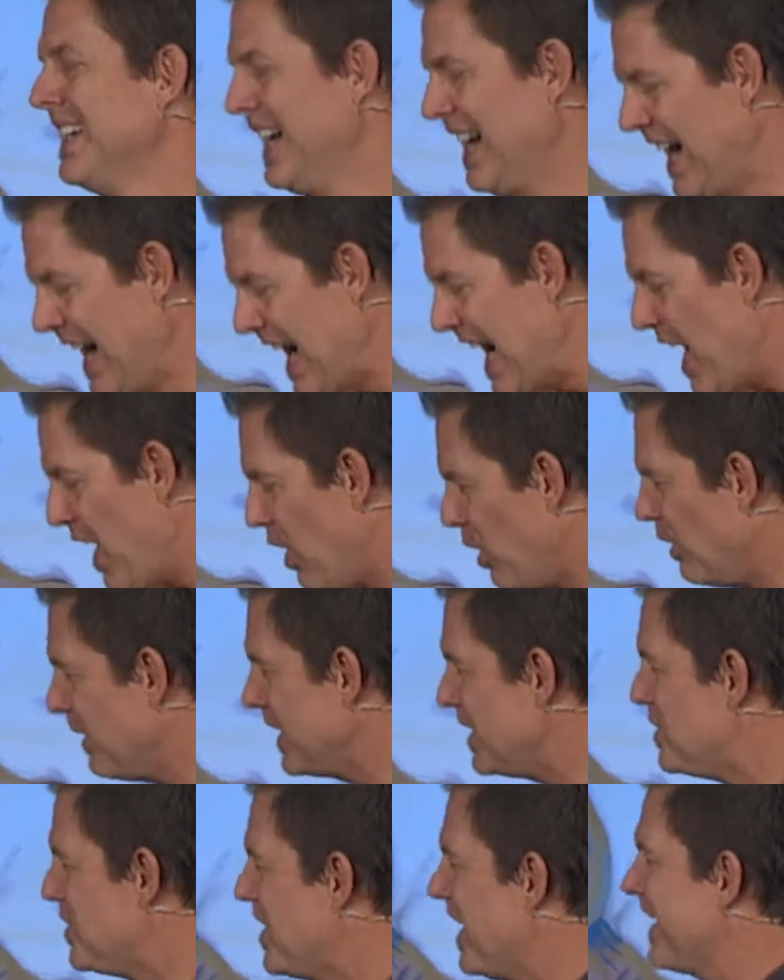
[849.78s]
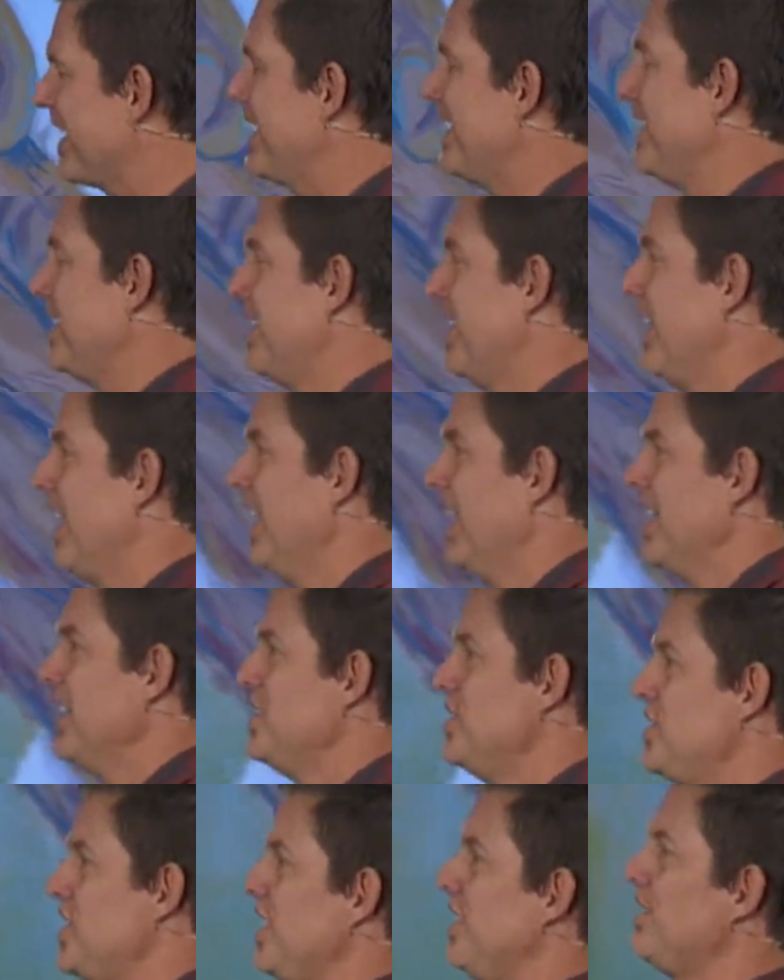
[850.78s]
I only check into
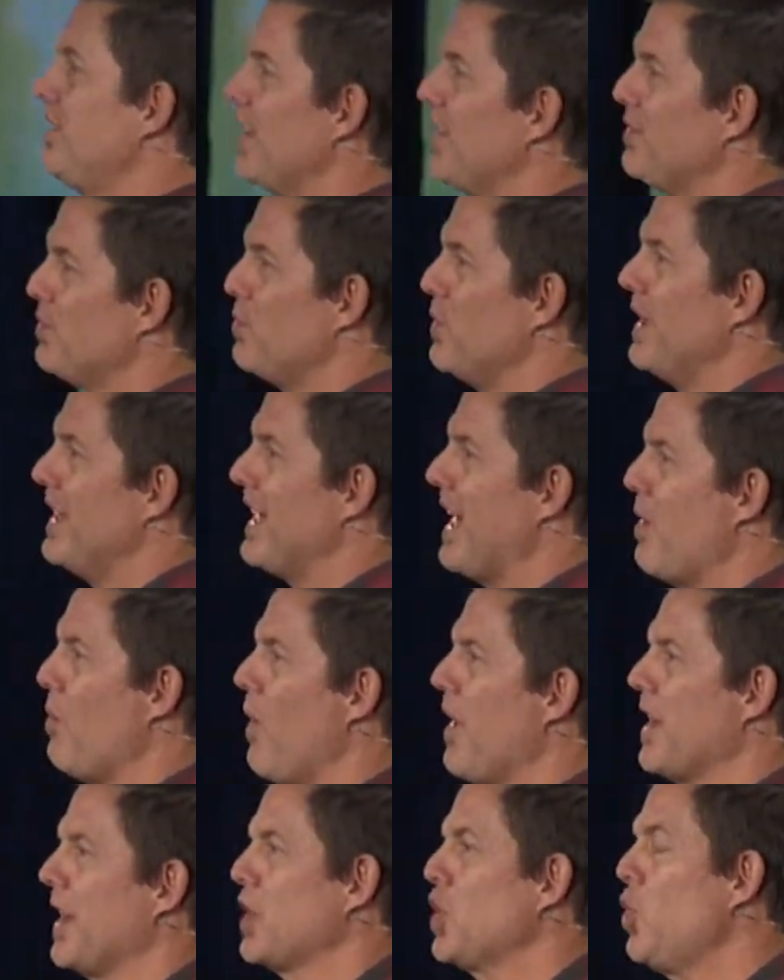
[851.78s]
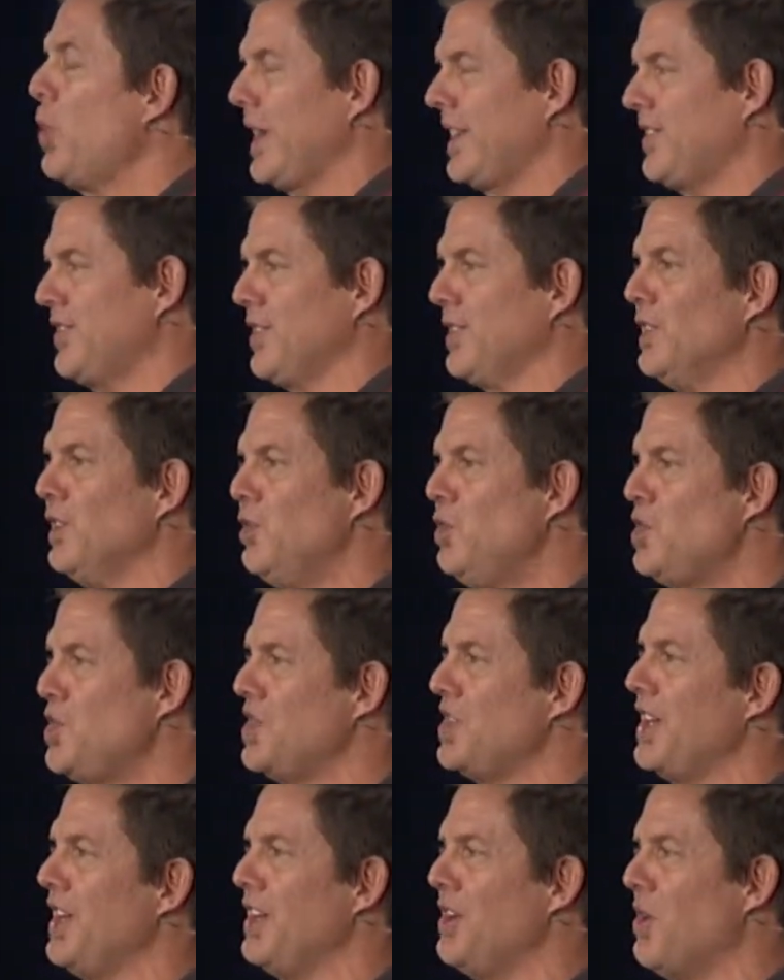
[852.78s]
Jesus when I want a quick
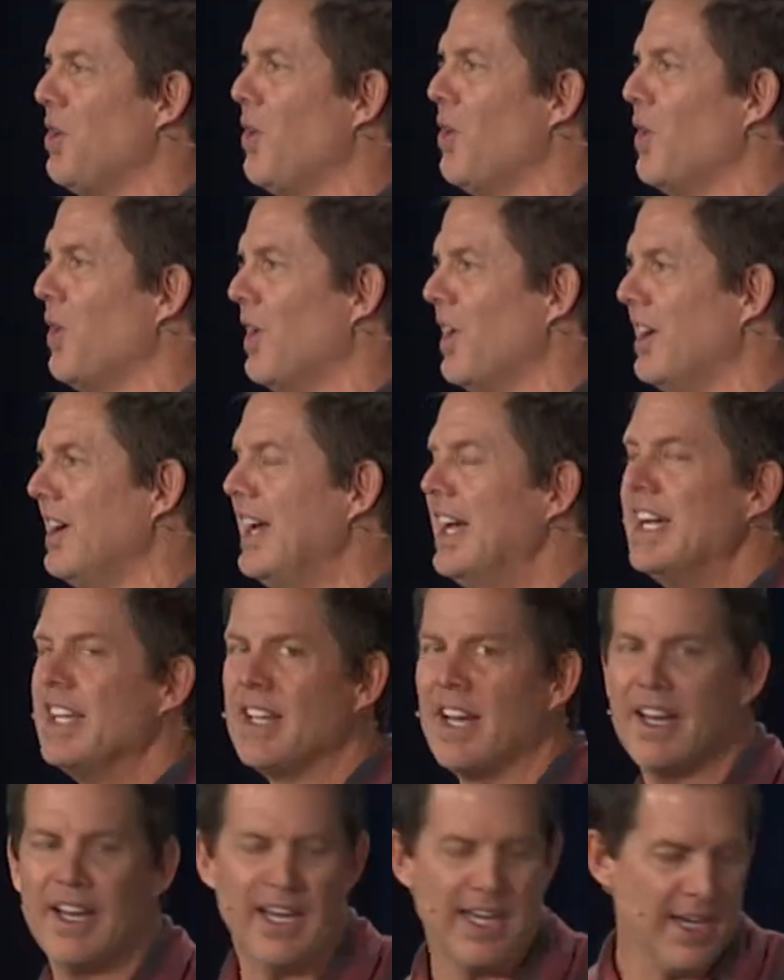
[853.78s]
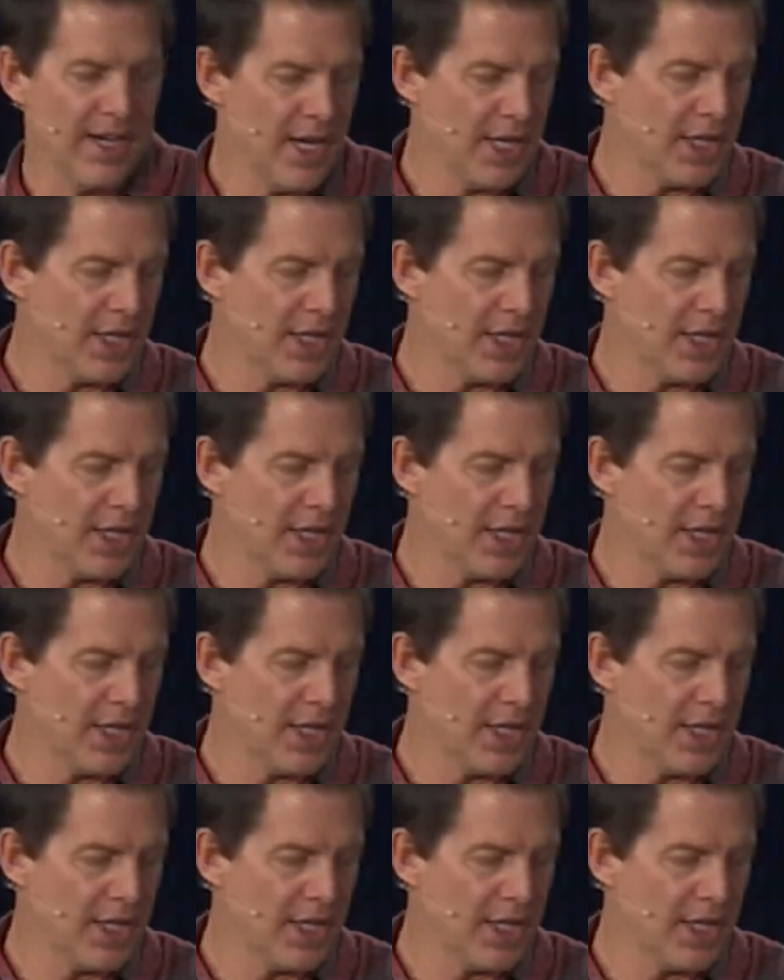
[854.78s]
solution or uh,